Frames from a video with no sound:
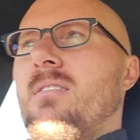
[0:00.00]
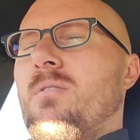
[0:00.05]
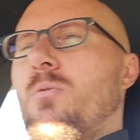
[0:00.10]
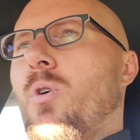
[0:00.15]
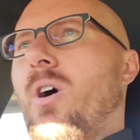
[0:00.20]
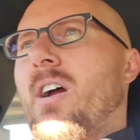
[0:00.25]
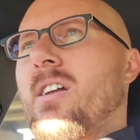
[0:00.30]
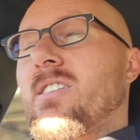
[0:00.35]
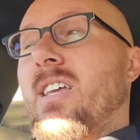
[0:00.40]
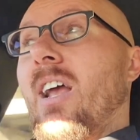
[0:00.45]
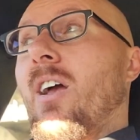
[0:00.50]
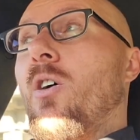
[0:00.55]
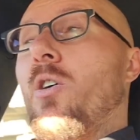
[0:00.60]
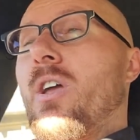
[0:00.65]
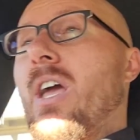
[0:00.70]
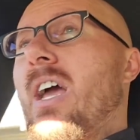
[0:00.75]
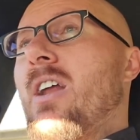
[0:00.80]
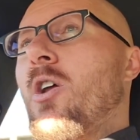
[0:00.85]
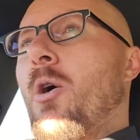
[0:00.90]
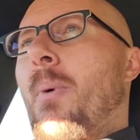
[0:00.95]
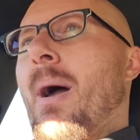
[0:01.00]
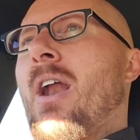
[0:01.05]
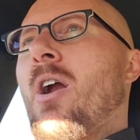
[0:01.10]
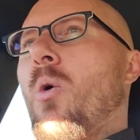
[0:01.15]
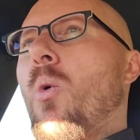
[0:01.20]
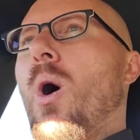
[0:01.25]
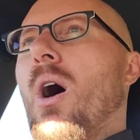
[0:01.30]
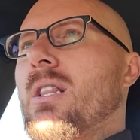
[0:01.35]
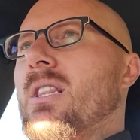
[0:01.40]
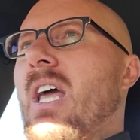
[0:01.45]
where it's like, okay, no matter
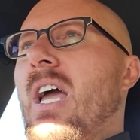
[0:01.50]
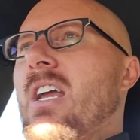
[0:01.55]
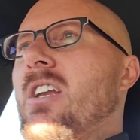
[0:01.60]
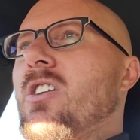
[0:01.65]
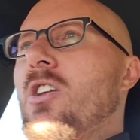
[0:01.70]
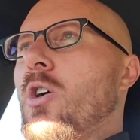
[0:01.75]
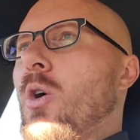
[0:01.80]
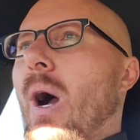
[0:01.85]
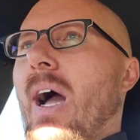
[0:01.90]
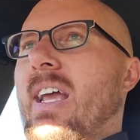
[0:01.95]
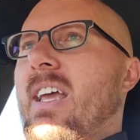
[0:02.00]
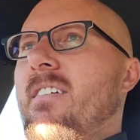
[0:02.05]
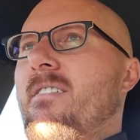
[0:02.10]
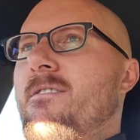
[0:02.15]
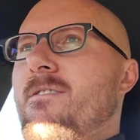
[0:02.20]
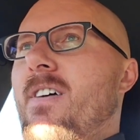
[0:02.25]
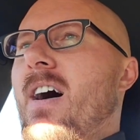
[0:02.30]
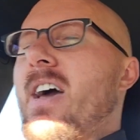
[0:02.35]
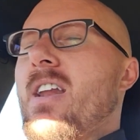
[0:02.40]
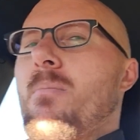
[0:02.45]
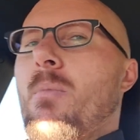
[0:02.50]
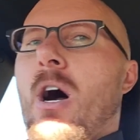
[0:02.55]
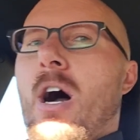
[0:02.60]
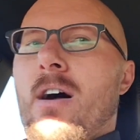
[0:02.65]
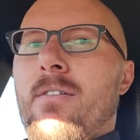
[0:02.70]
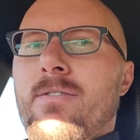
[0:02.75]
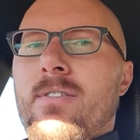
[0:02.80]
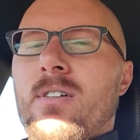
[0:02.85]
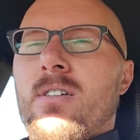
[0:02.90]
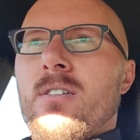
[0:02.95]
what they do, I can fight them
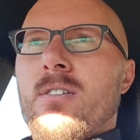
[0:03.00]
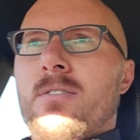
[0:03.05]
off.